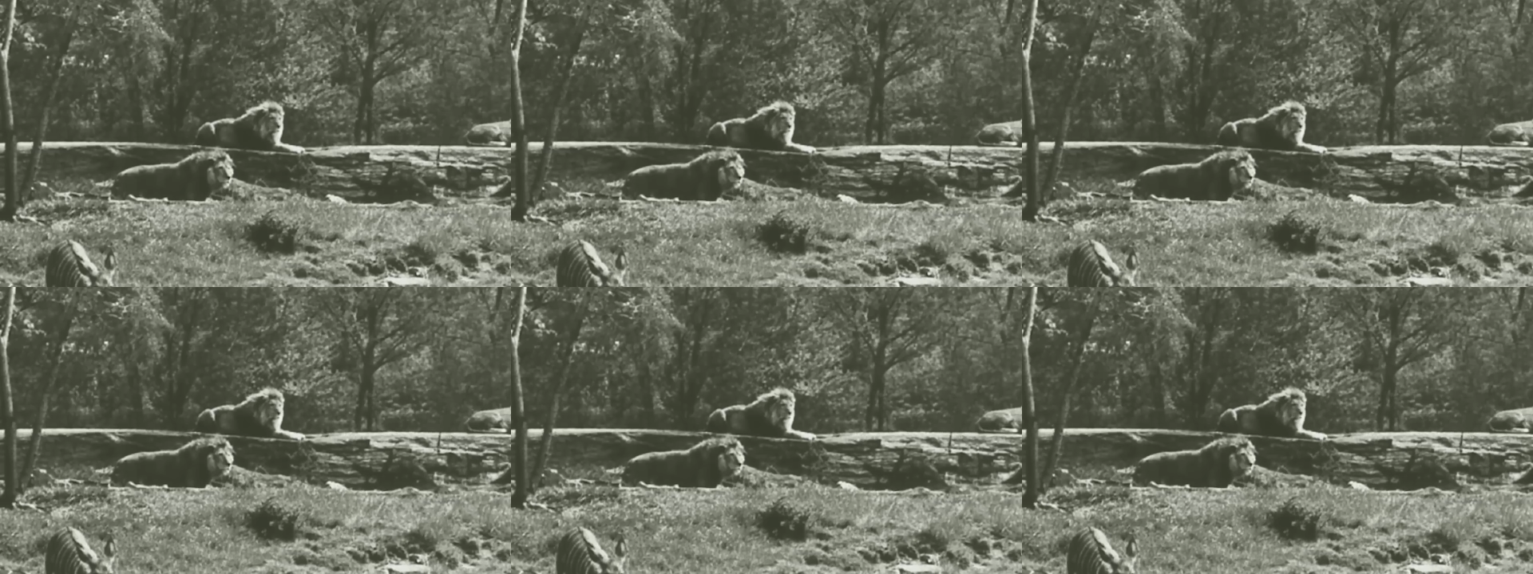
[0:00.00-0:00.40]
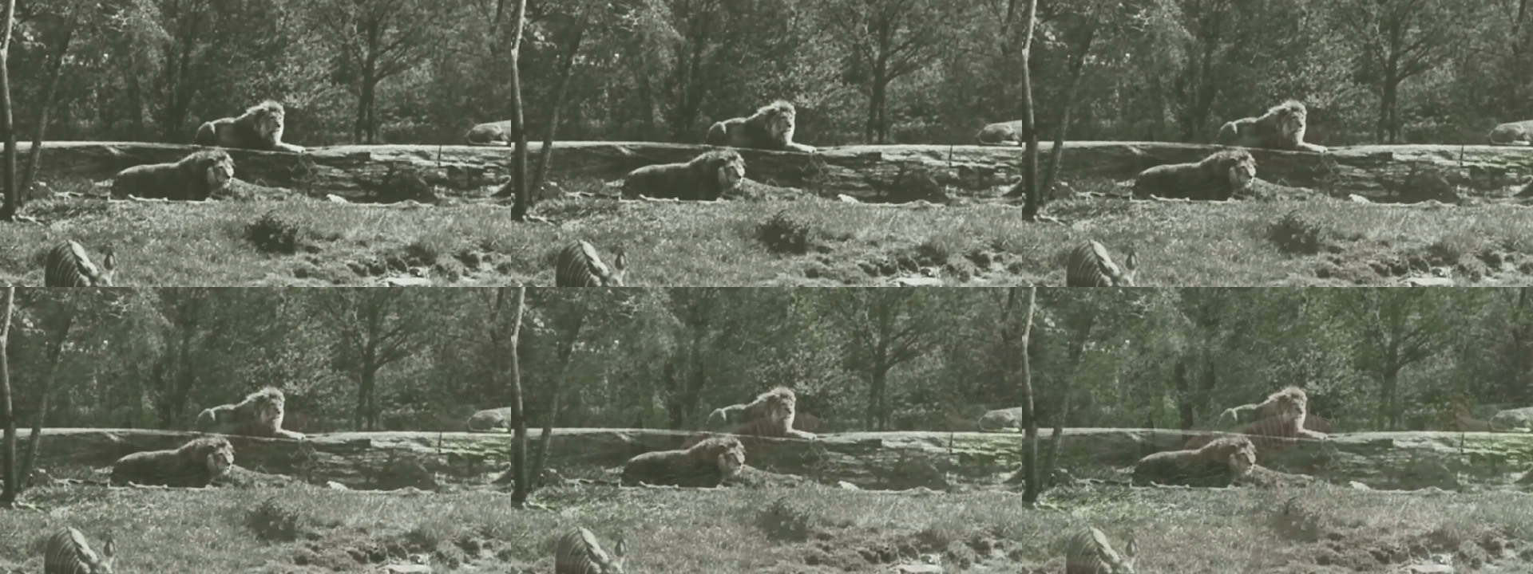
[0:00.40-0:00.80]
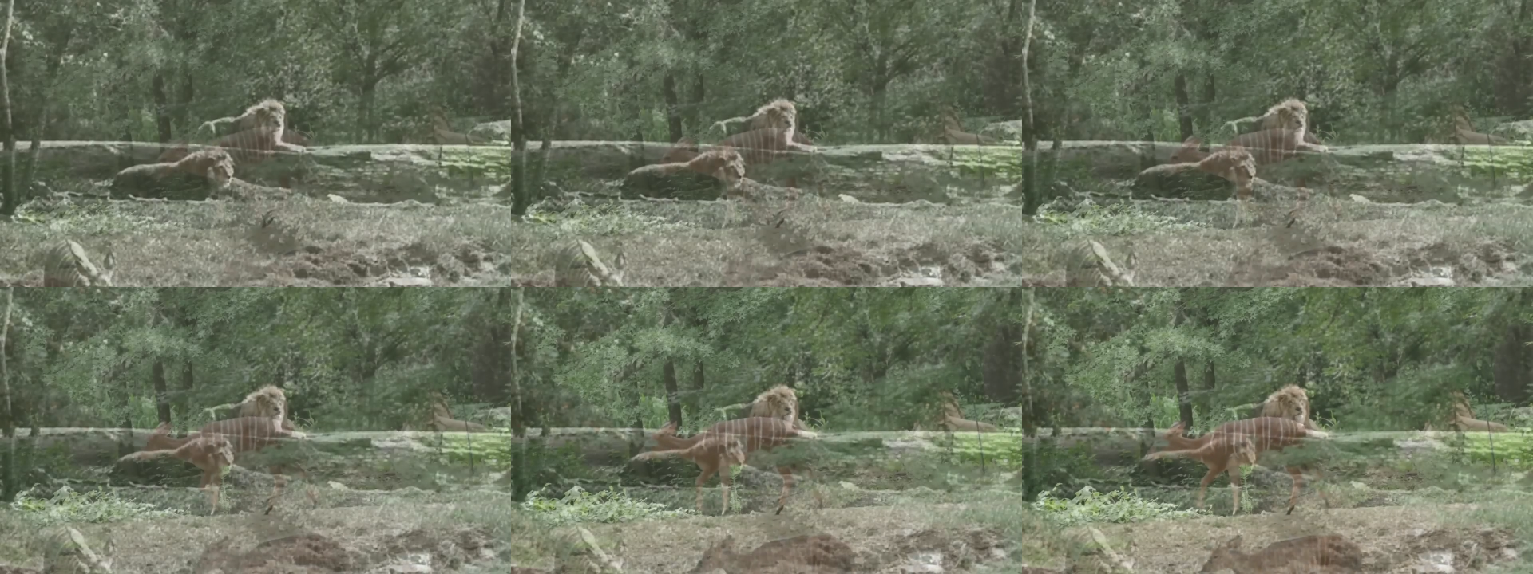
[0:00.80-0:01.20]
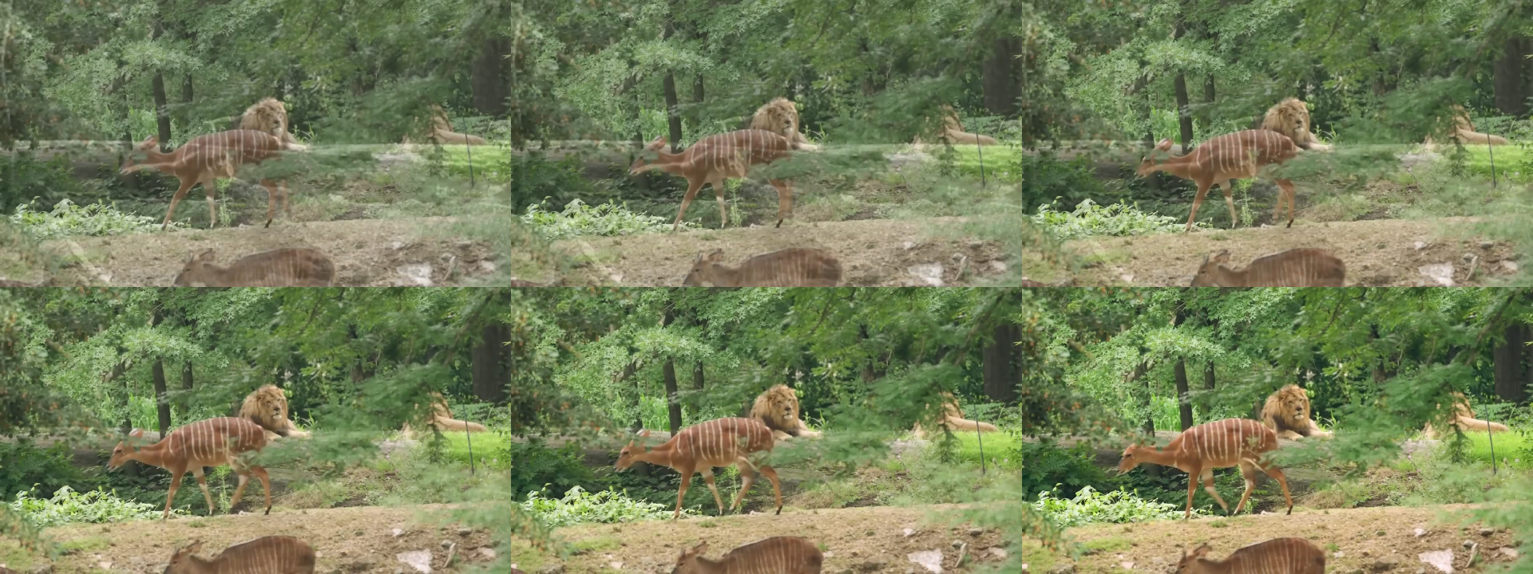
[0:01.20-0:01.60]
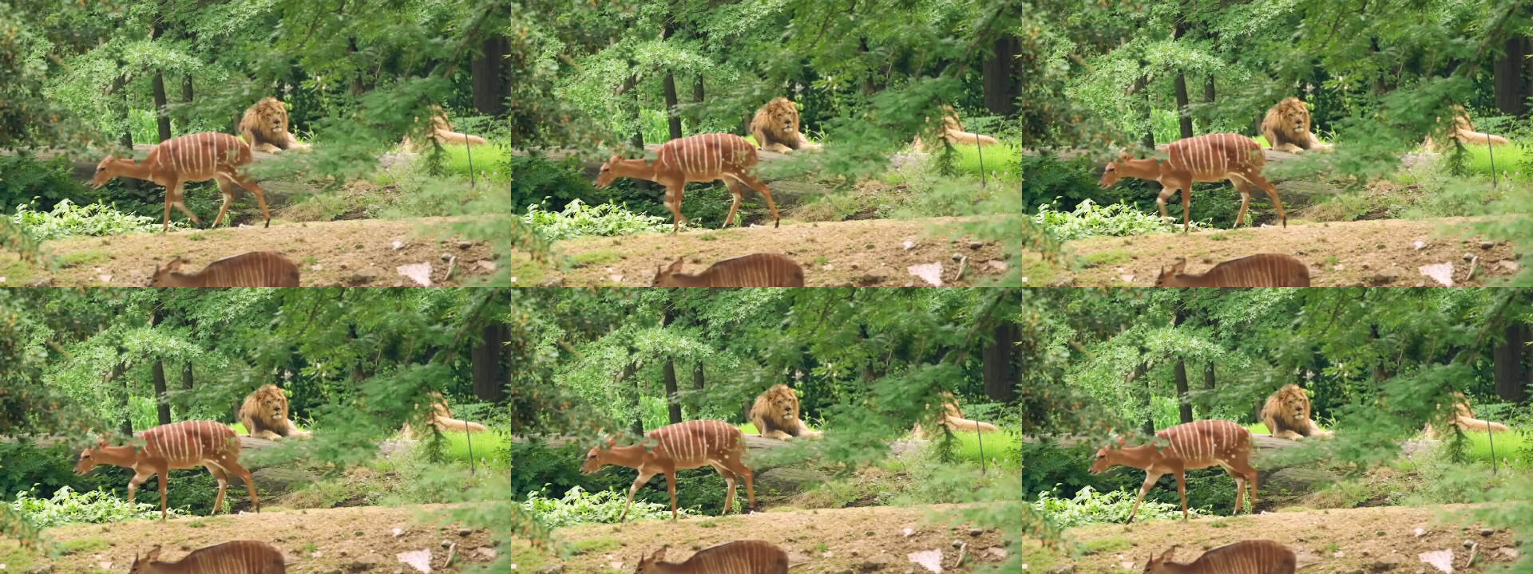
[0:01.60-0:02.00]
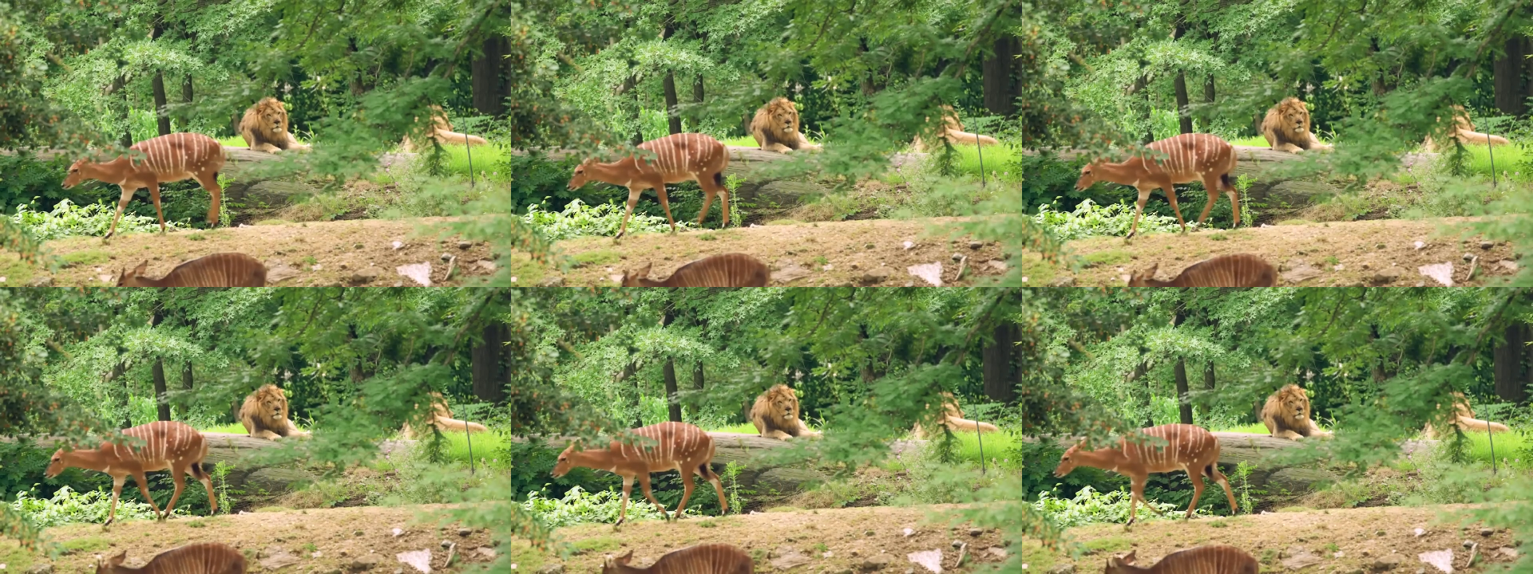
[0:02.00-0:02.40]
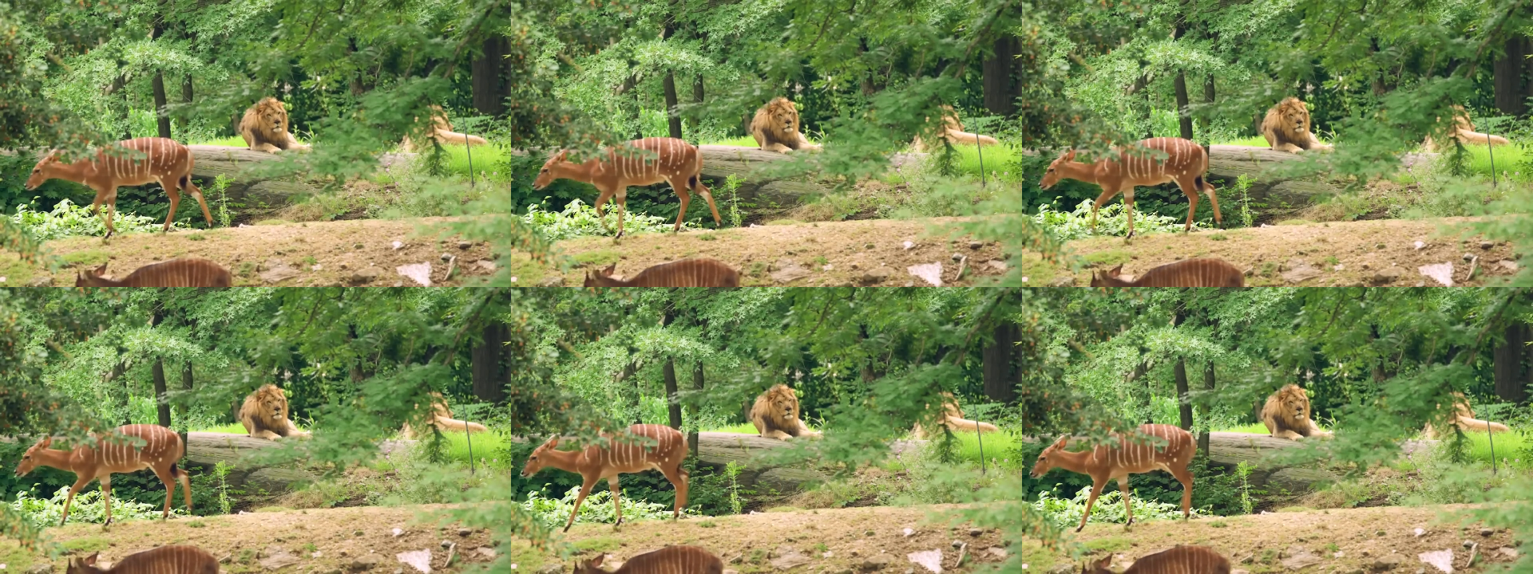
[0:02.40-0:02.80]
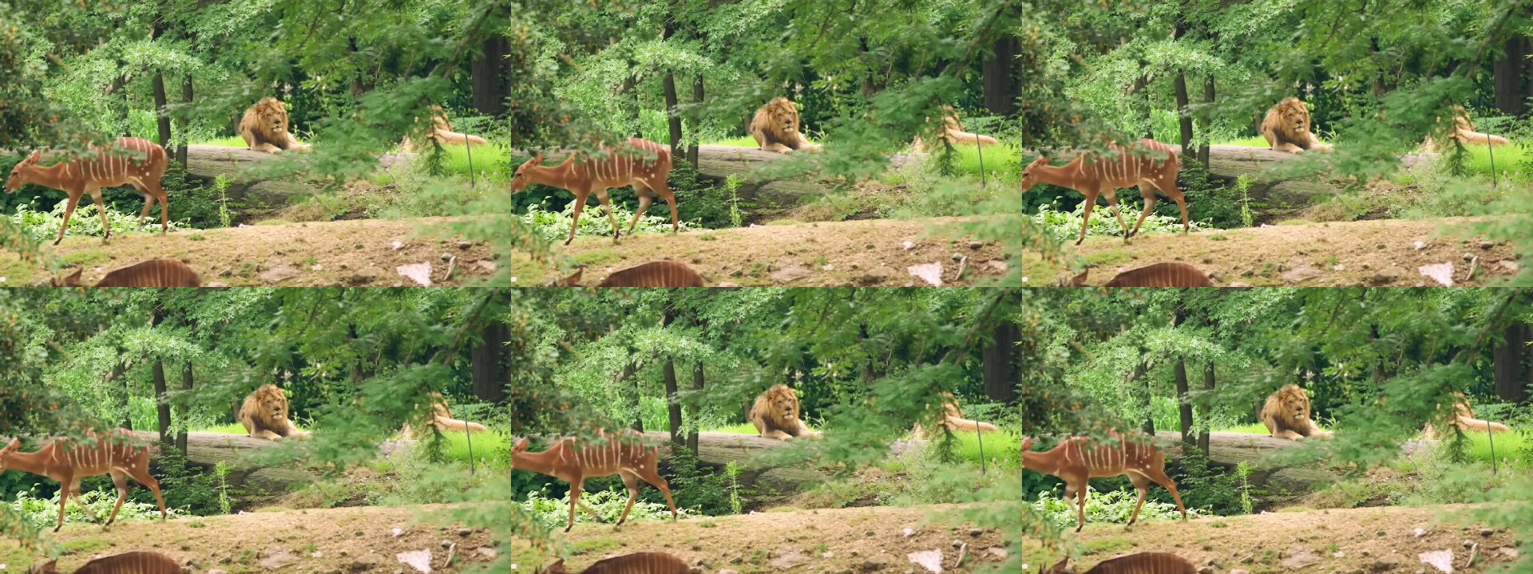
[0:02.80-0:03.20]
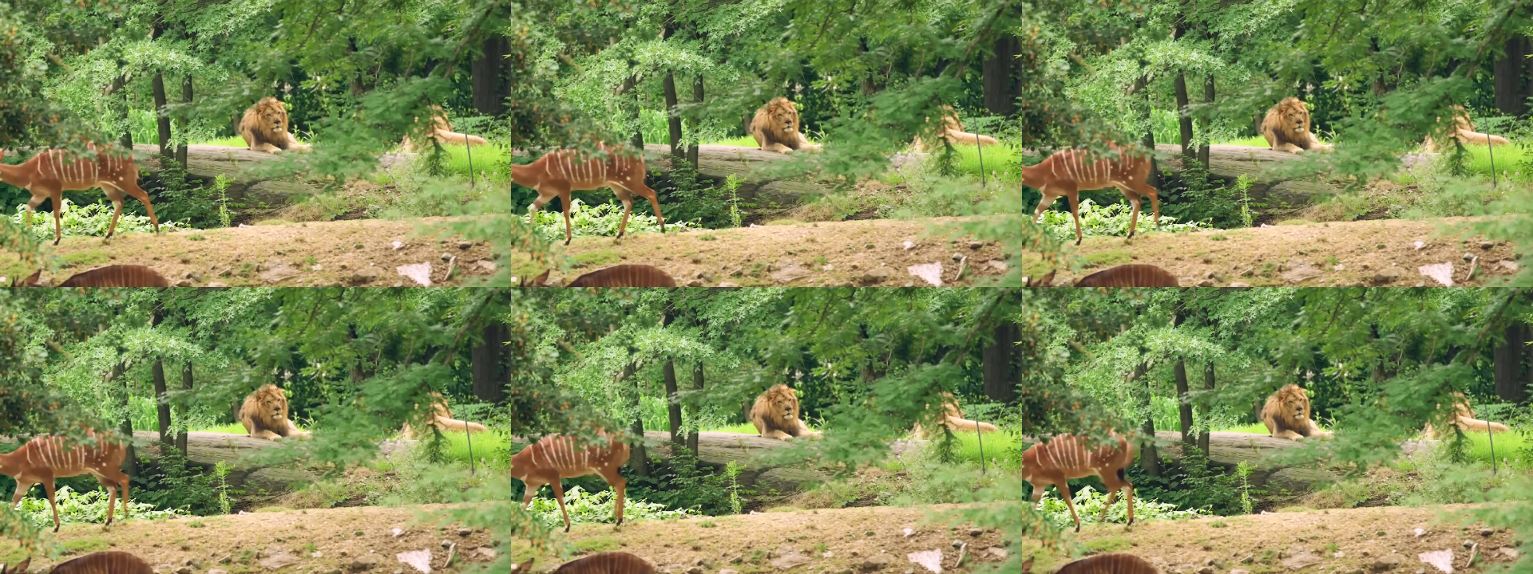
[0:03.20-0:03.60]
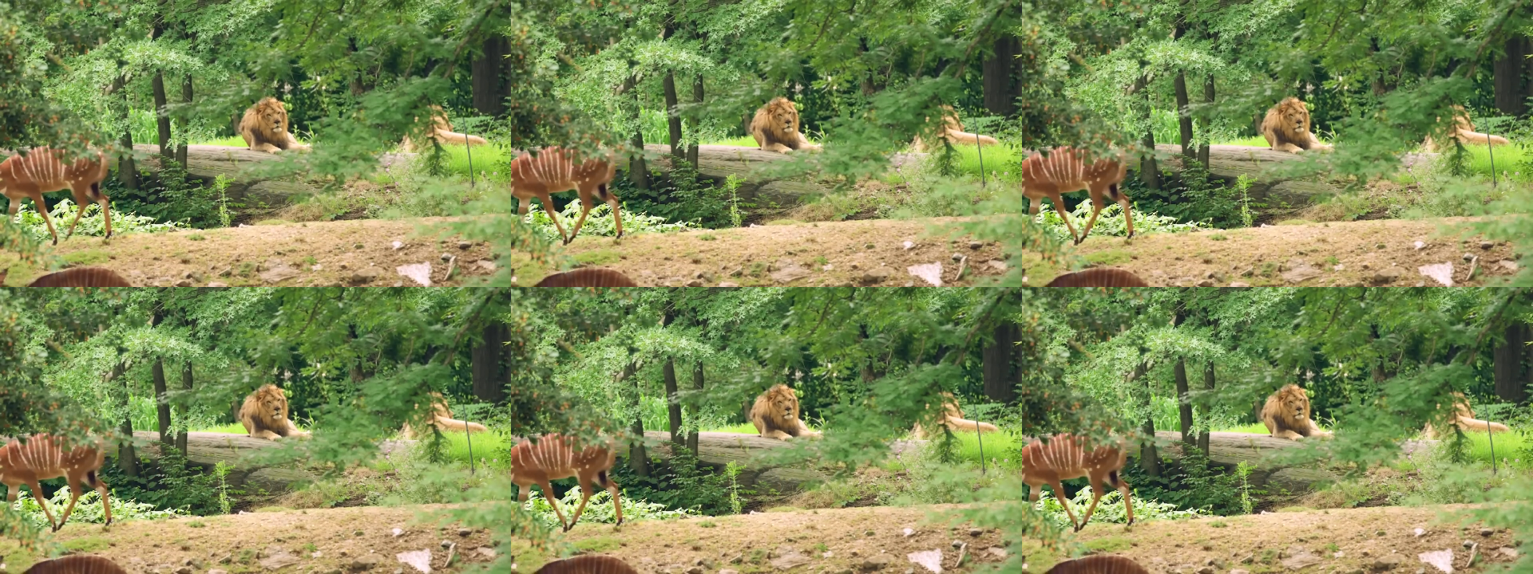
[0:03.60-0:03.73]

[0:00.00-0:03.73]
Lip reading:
[unreadable: no face in view]